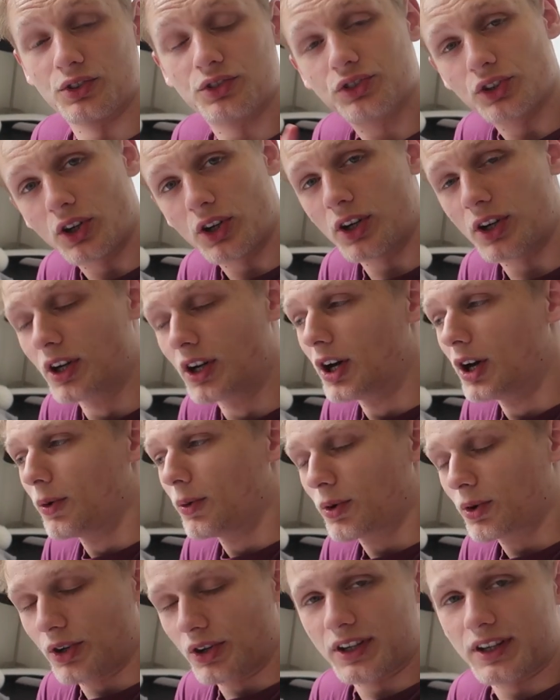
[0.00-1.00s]
So
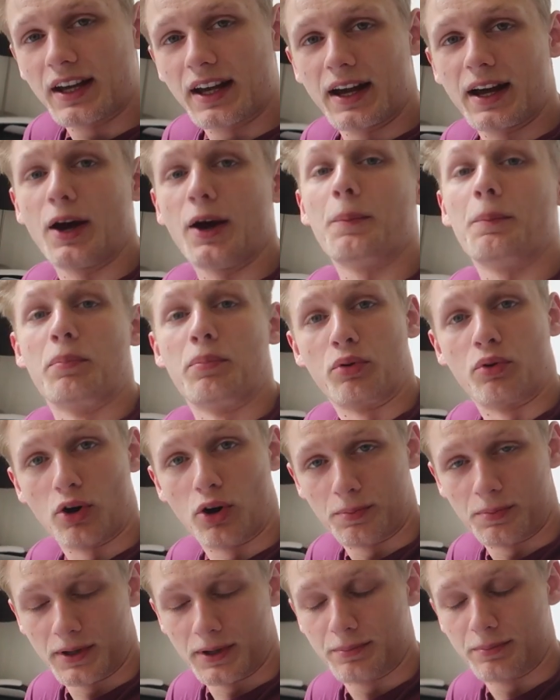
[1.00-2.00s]
we're going to get a
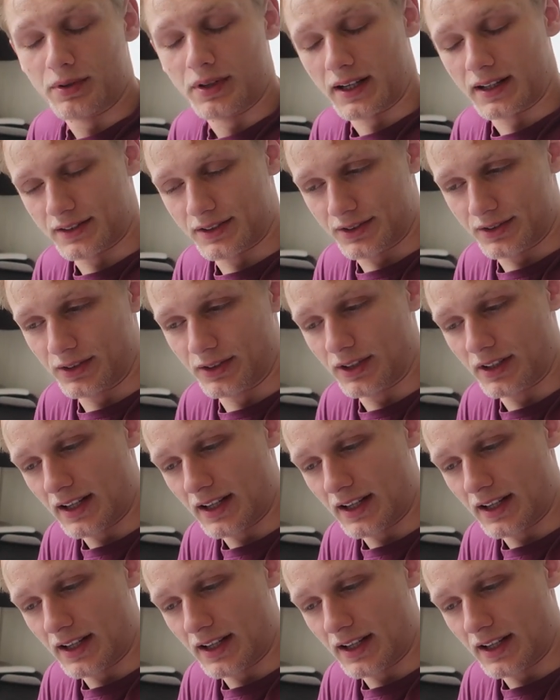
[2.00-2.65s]
proper practical